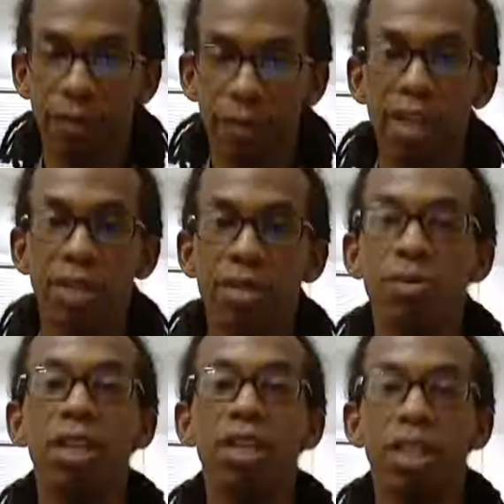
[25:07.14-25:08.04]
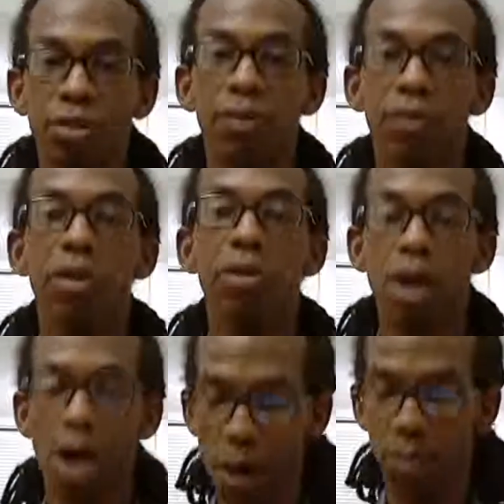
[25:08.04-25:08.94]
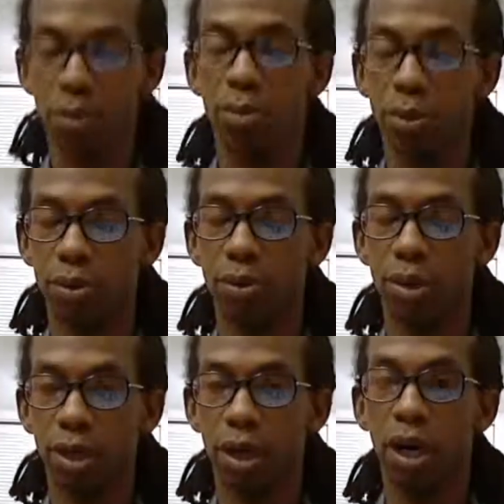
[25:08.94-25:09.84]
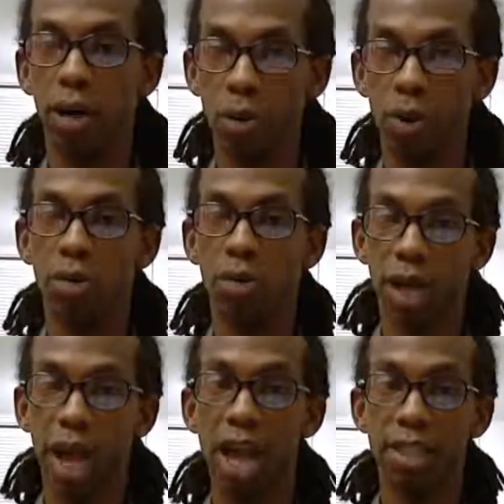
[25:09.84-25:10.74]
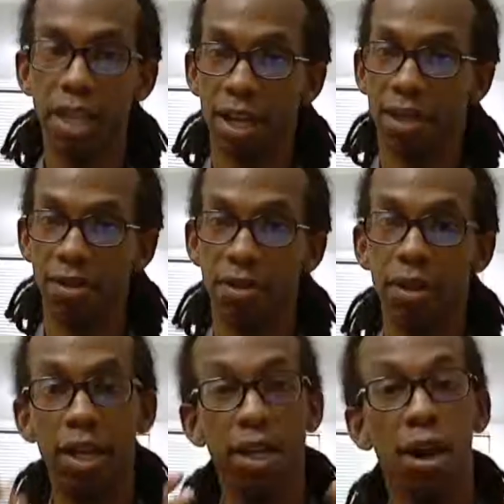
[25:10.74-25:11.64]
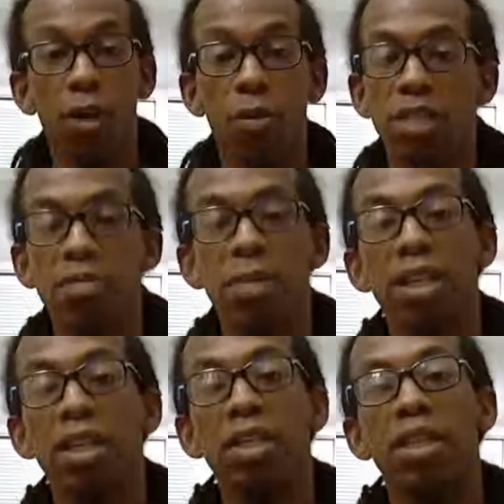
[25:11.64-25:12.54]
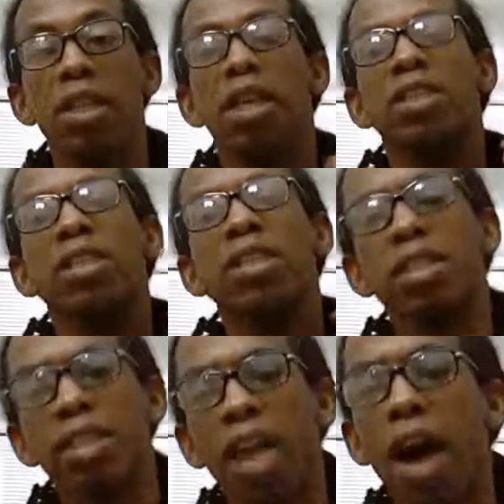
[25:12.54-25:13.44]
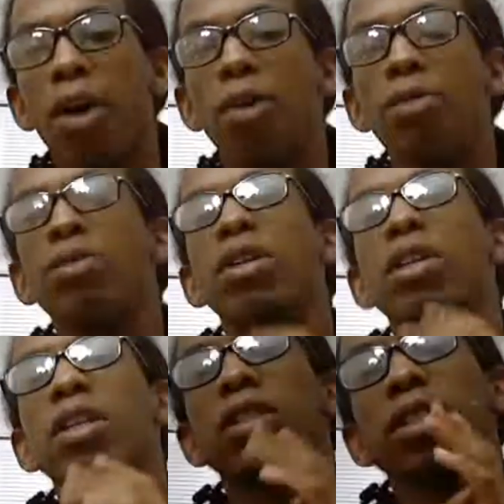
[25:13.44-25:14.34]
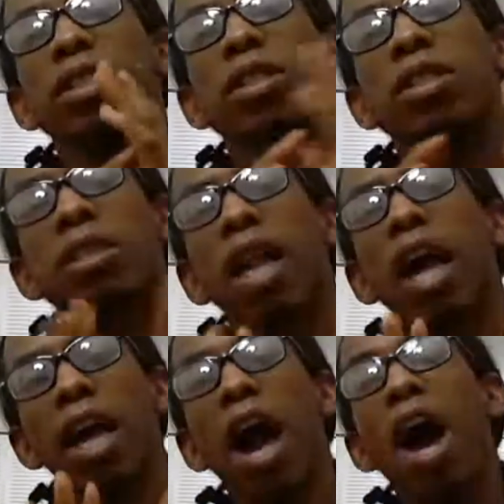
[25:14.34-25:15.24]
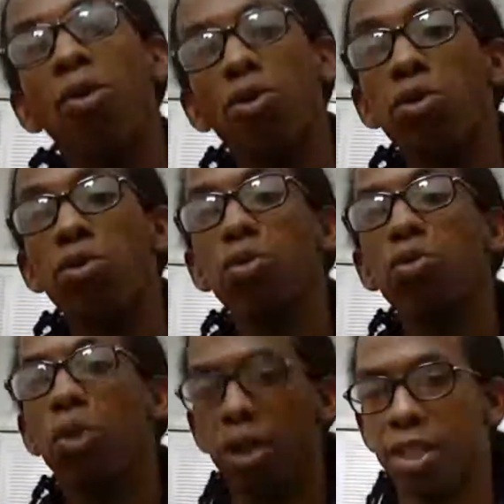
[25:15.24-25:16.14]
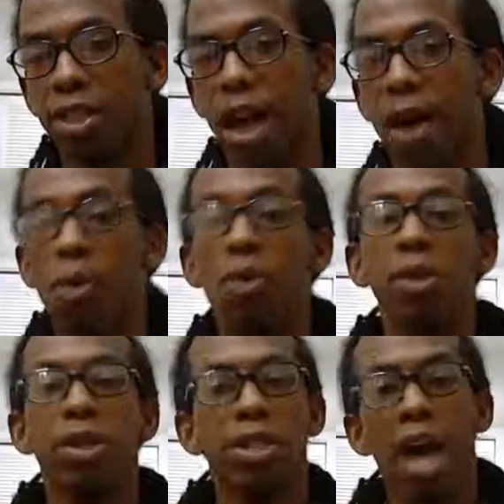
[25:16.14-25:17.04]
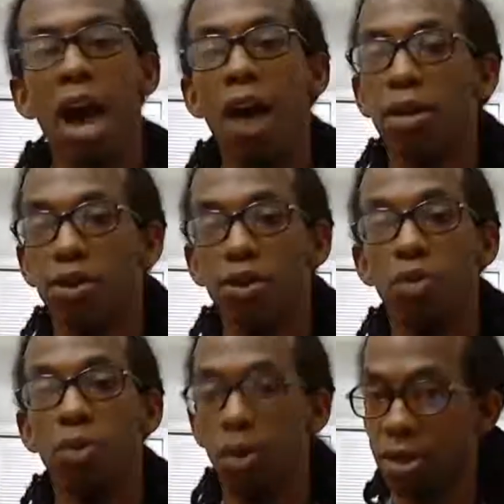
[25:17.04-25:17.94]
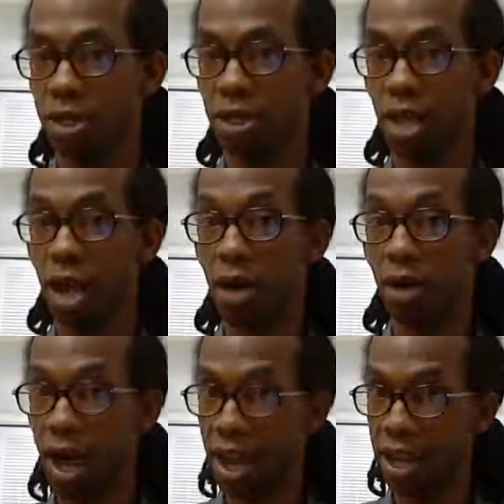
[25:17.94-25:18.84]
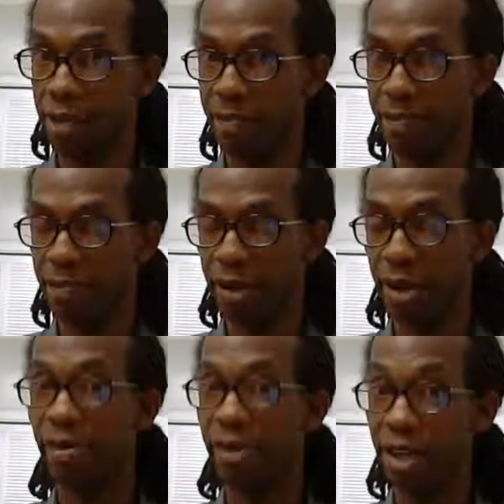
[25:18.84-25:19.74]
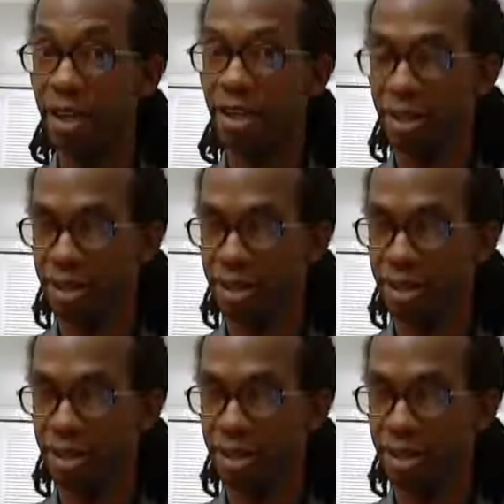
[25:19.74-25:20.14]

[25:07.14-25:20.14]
find someone that you feel comfortable working with as an editor, and always make it sound just like how you want it to sound, or the style that you want it to sound like. Okay?